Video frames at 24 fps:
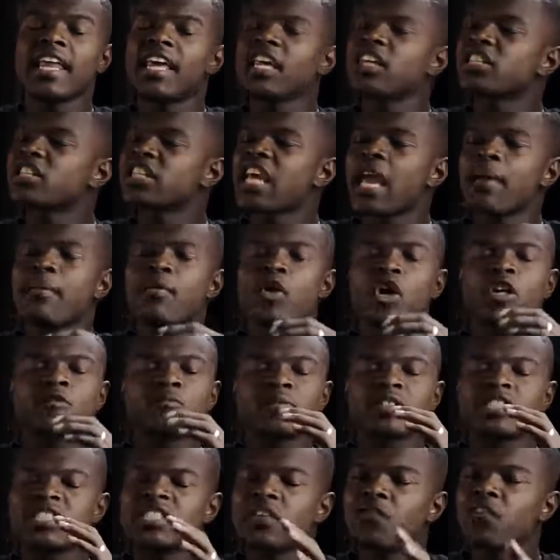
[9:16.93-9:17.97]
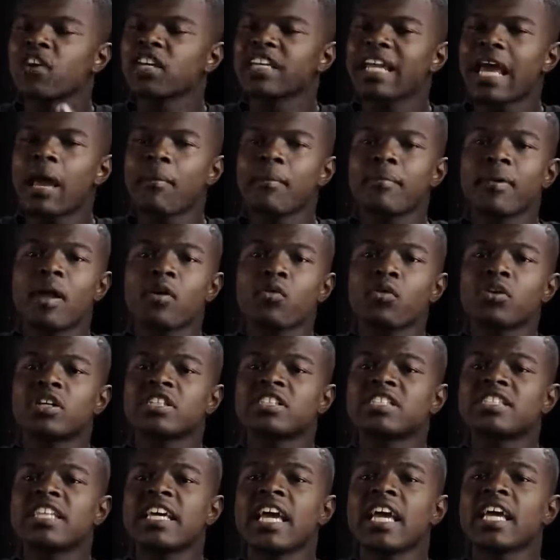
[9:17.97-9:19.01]
And he gave me her specific name. I'm not
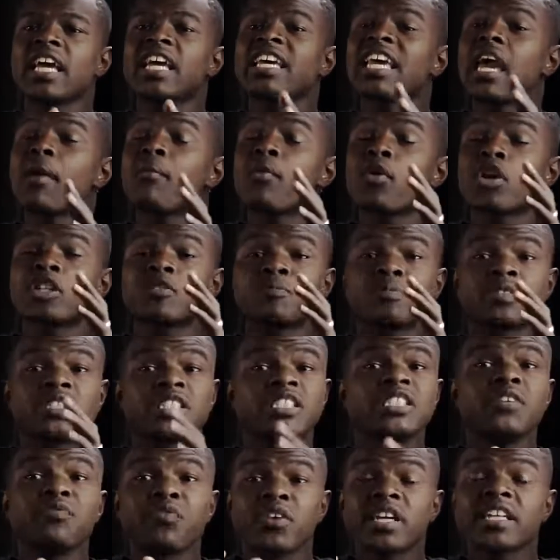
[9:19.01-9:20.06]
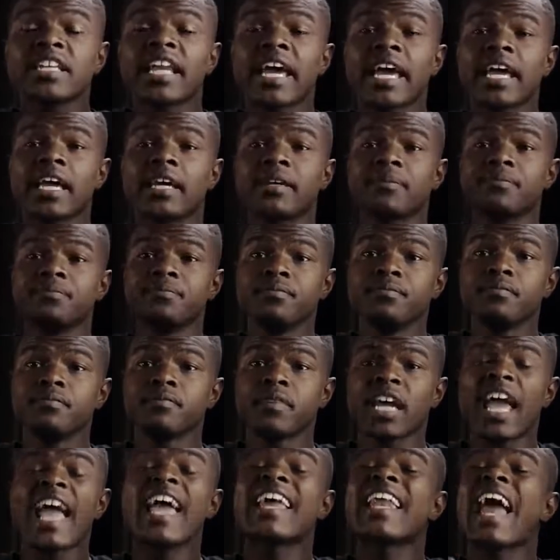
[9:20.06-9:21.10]
gonna say it. He gave me her specific name.
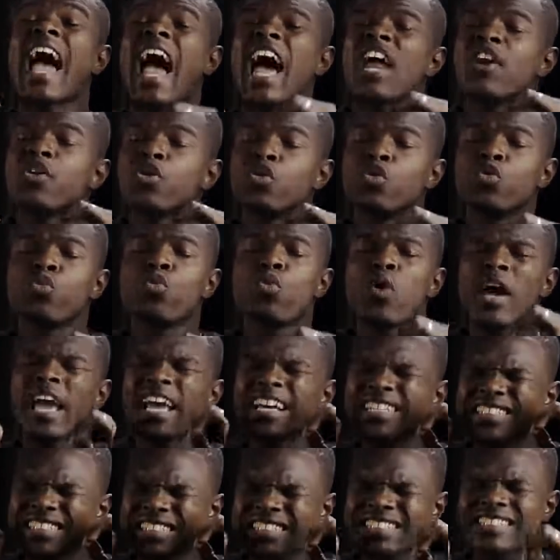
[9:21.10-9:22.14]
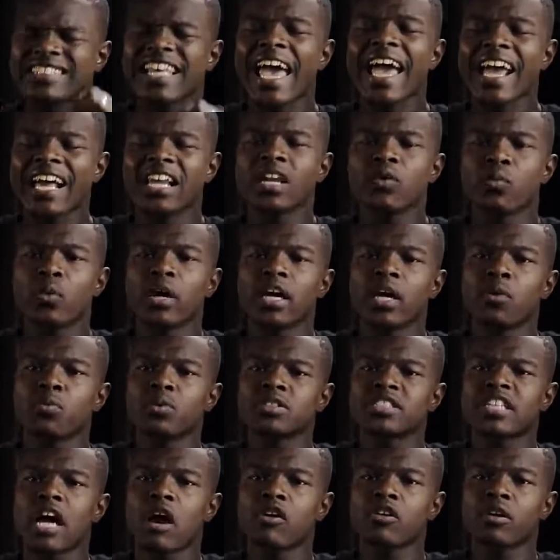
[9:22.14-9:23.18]
And I knew exactly what
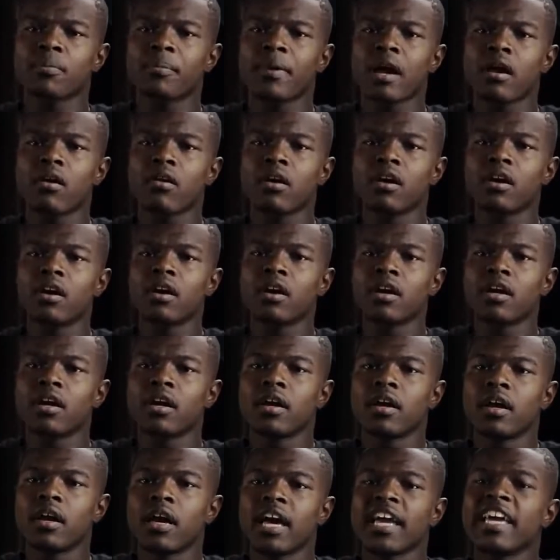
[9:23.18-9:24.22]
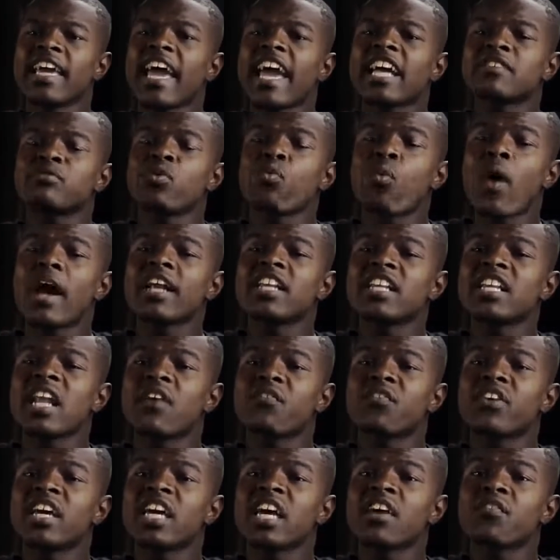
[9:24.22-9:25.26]
he was talking about. He asked me, why
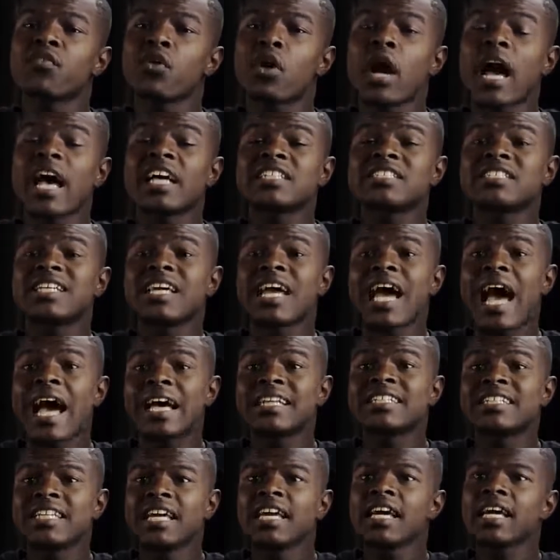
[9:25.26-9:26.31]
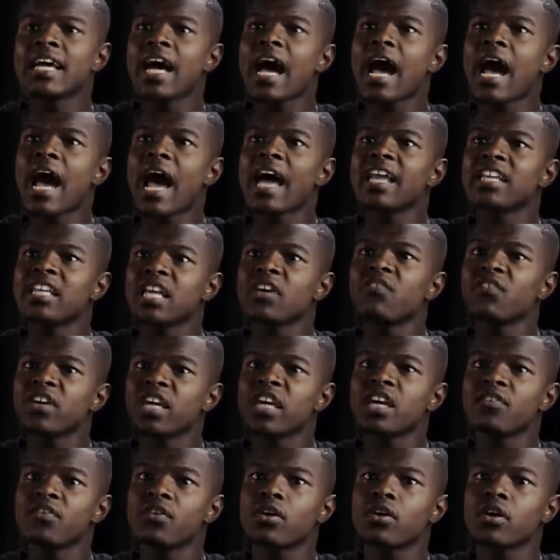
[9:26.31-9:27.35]
didn't I forgive her? I said, I did, God. I
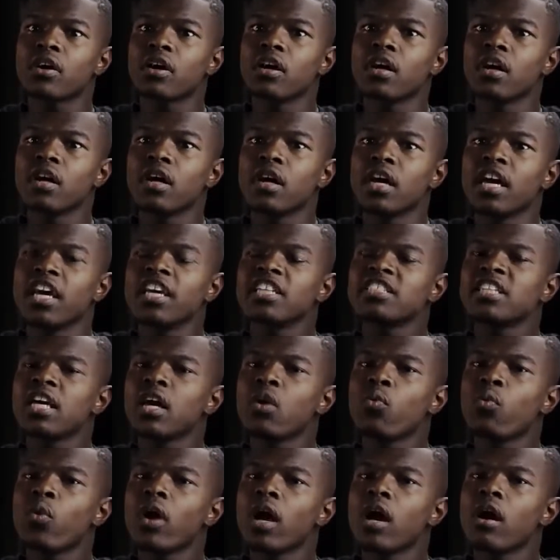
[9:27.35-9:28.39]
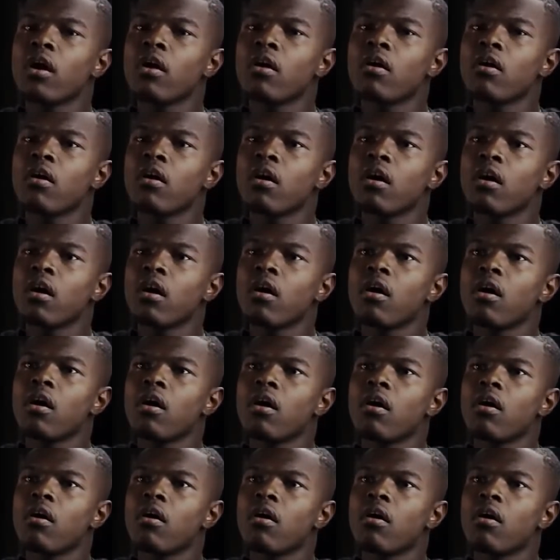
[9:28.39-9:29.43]
did forgive her. He said, well,
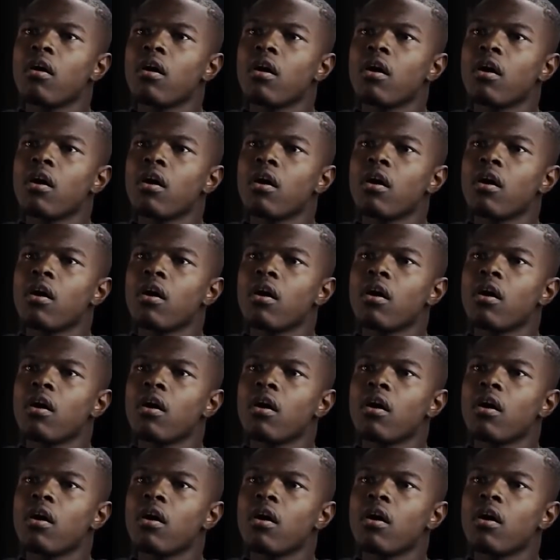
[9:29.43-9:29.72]
uh,